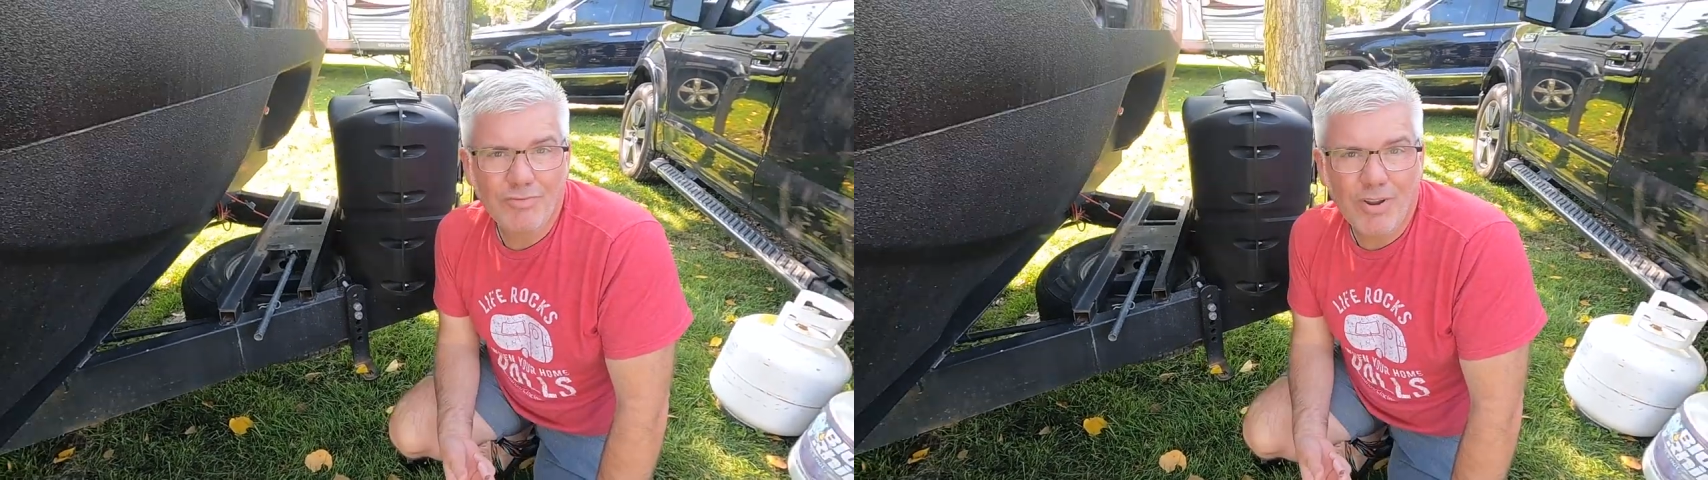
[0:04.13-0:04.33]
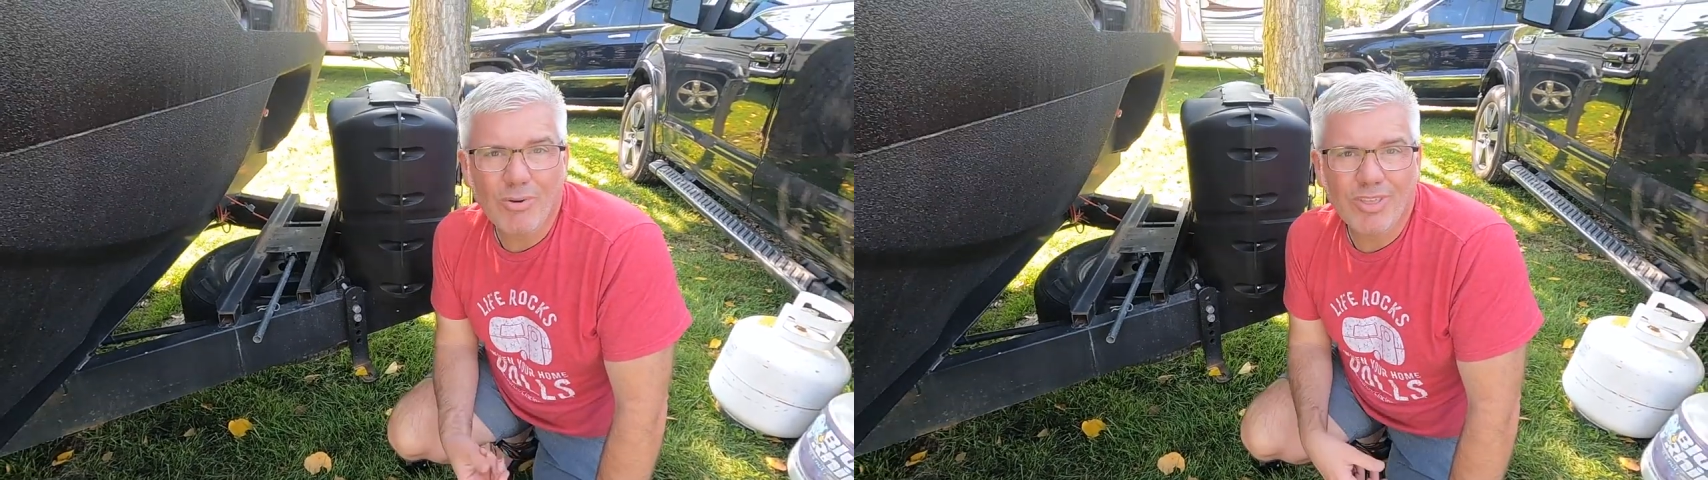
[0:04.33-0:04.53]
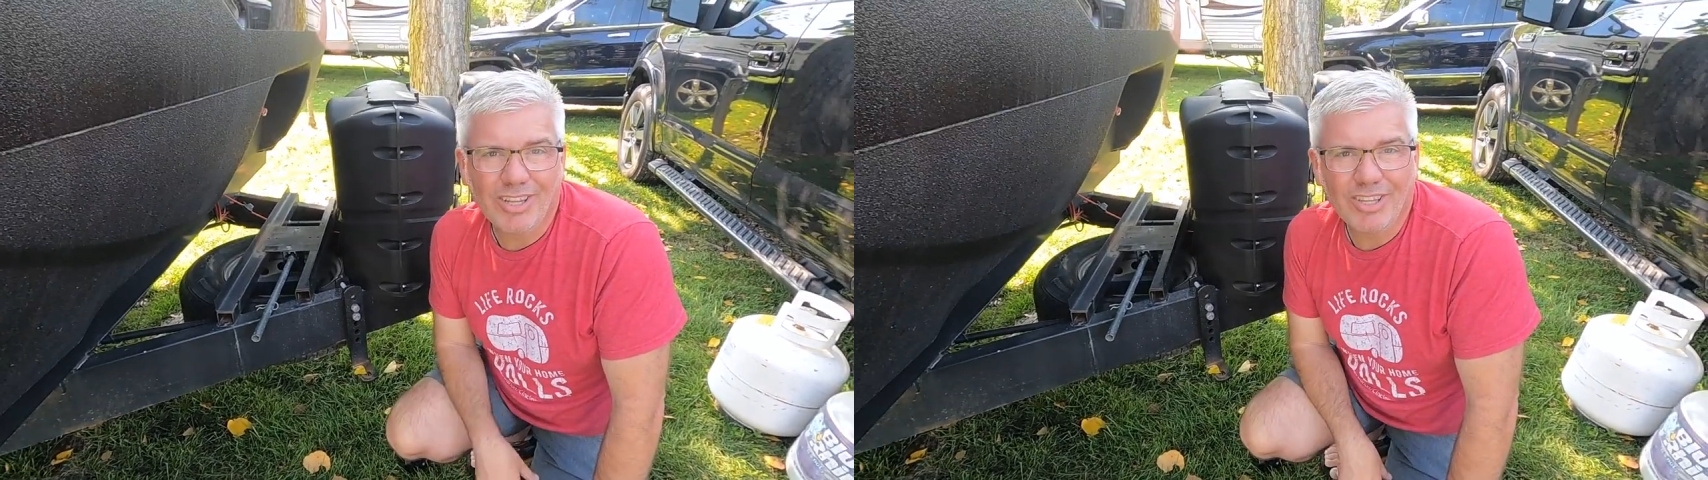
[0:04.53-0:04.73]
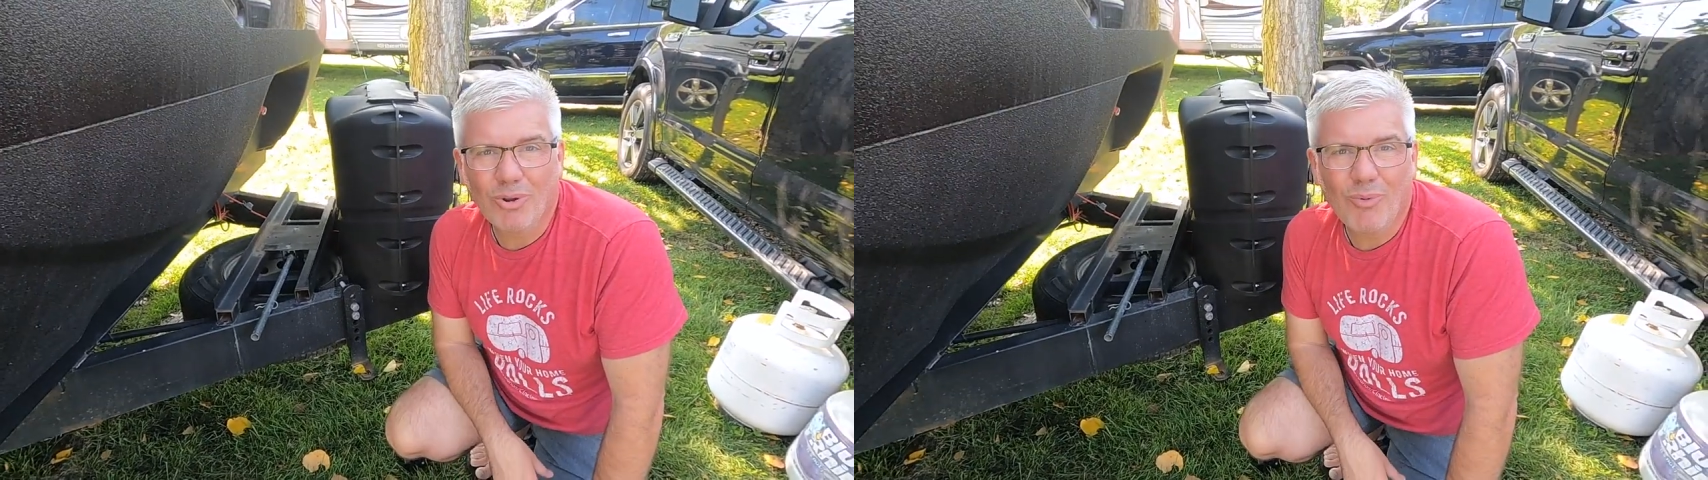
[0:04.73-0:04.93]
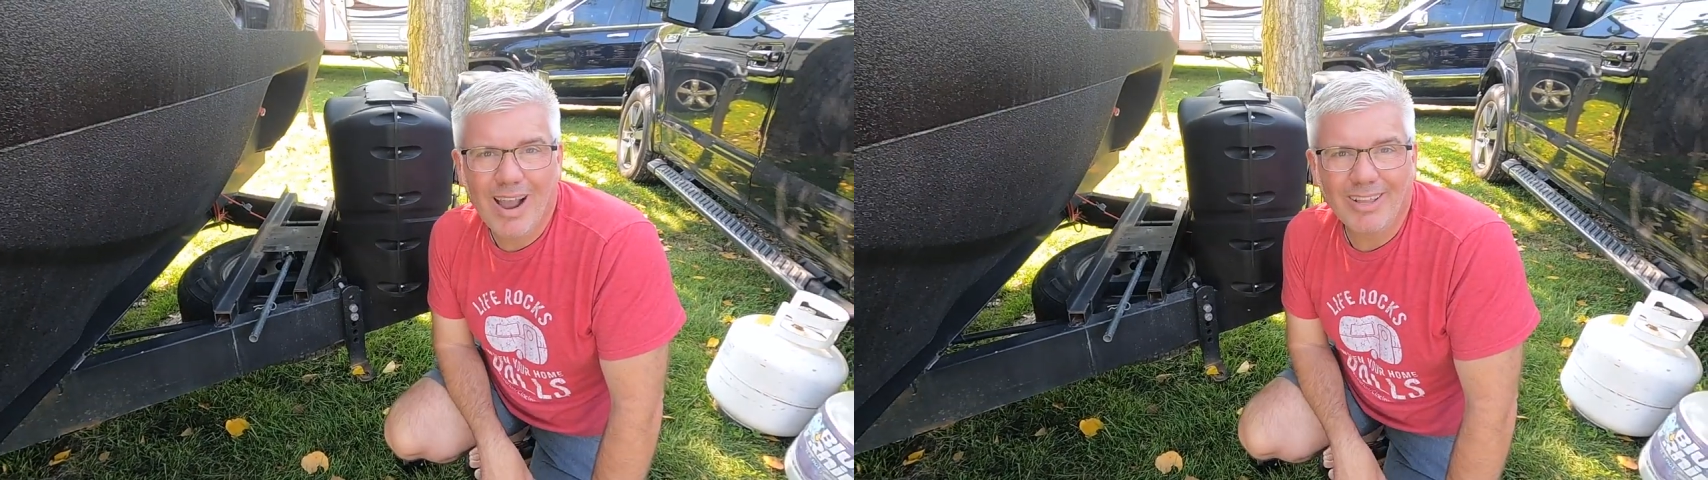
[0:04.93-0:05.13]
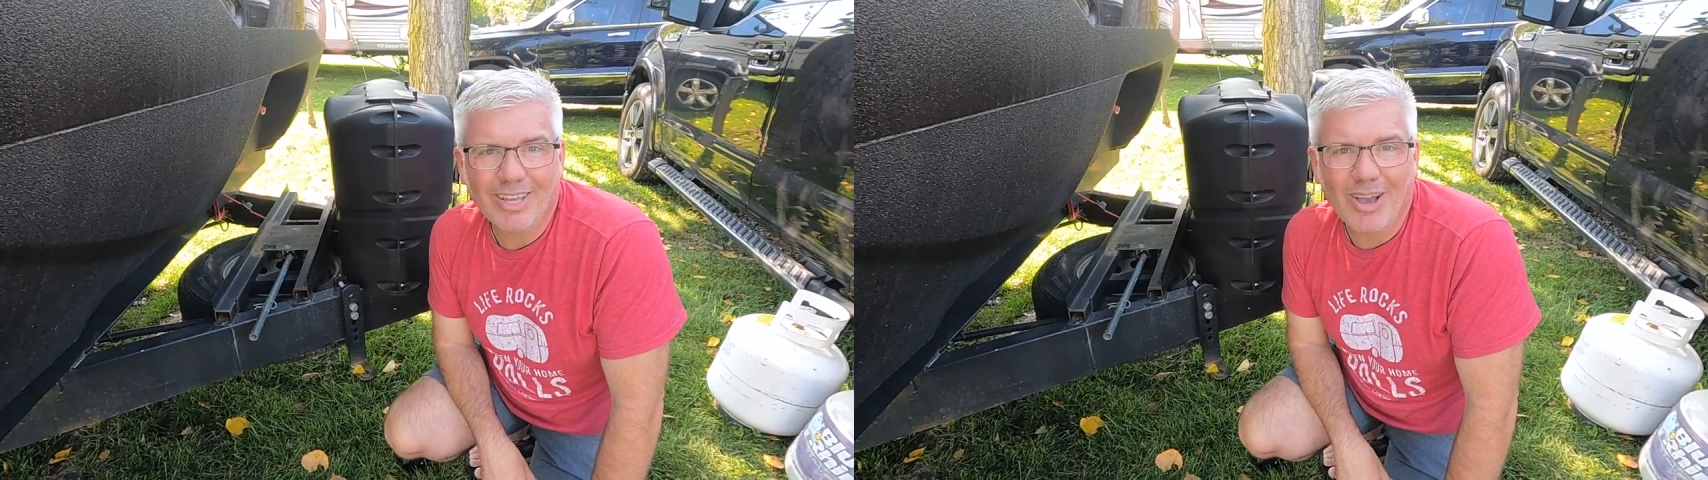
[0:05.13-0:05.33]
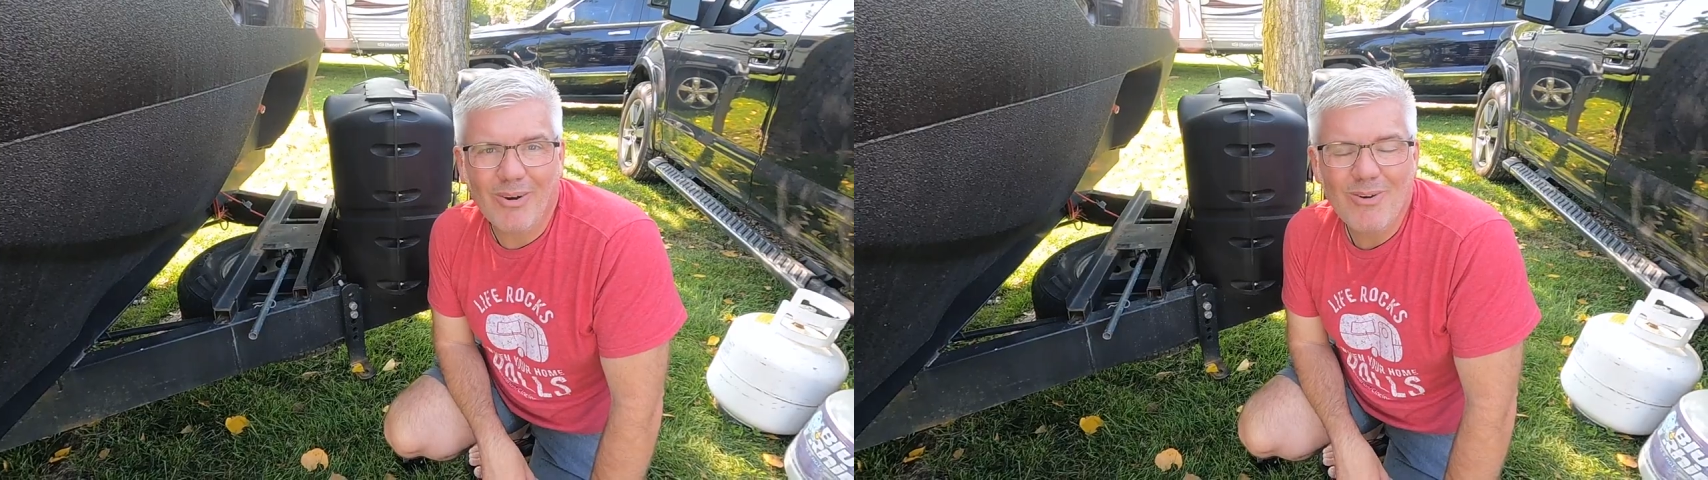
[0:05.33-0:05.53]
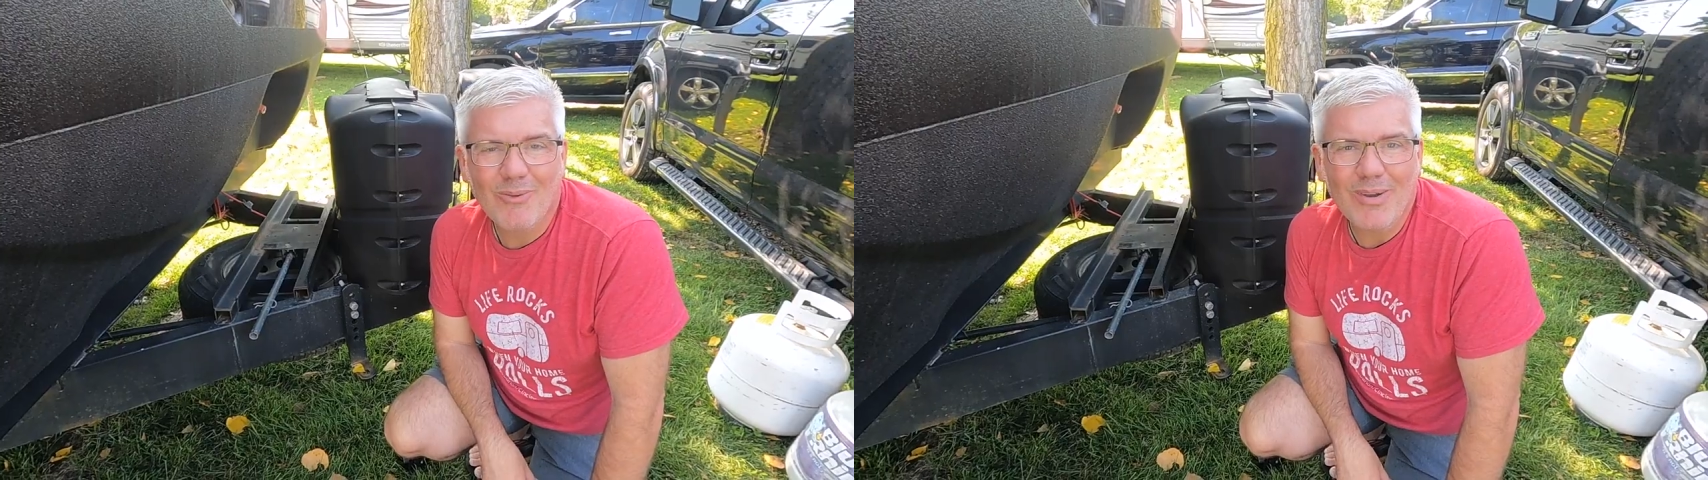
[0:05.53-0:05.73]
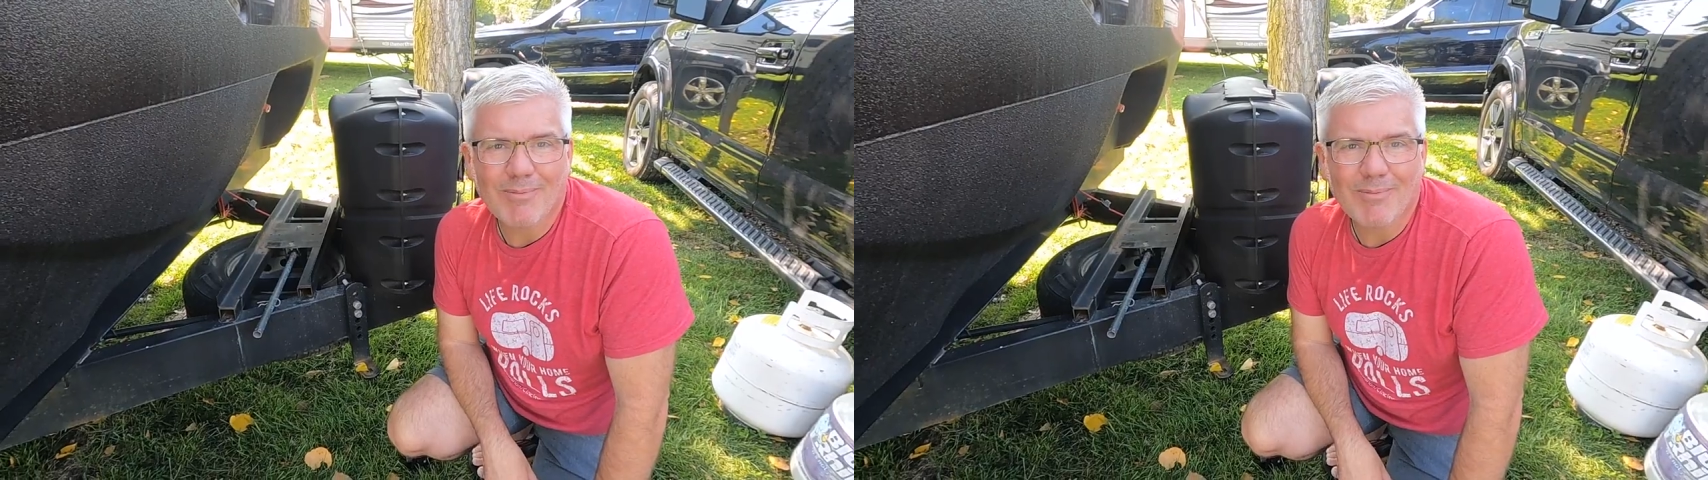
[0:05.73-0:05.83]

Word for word: you know that a little while ago,